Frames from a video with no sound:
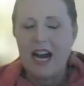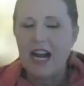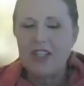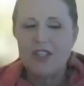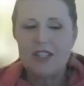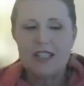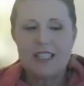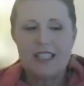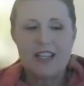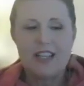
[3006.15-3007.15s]
I
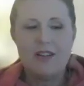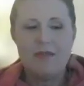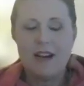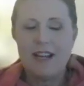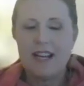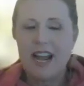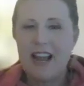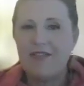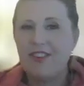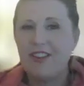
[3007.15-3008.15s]
just, you know what?
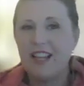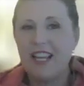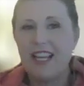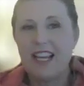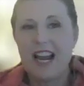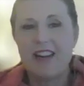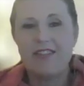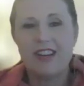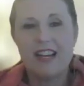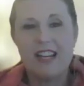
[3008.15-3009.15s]
I feel like
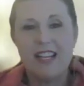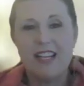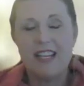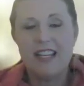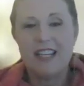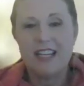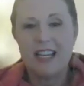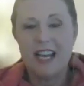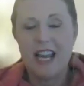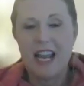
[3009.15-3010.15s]
Irene
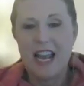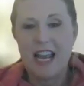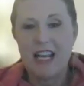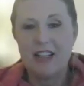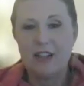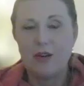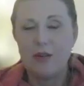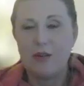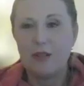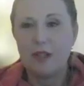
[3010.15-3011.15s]
and
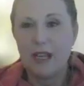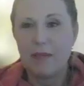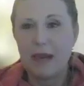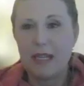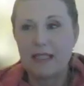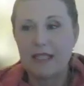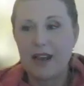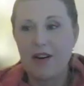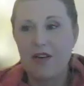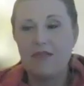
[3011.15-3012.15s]
Lowell and
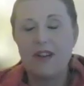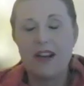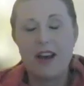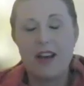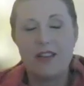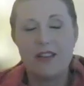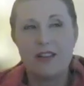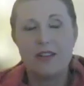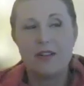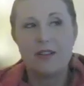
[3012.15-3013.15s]
myself and
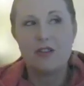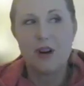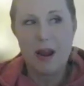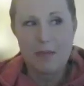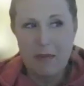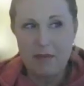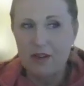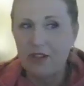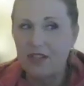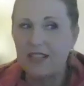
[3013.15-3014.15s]
other tribe
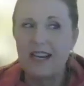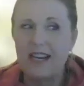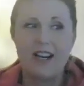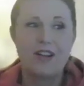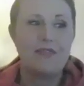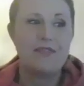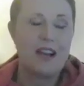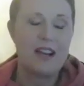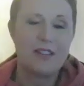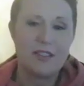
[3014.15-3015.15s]
members are going to
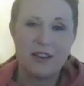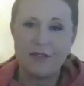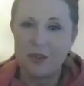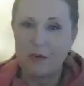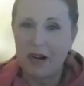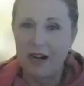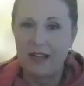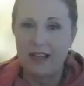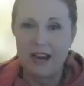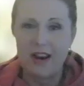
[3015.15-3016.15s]
find ourselves
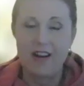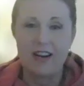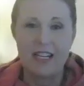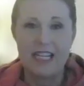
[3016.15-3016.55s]
there.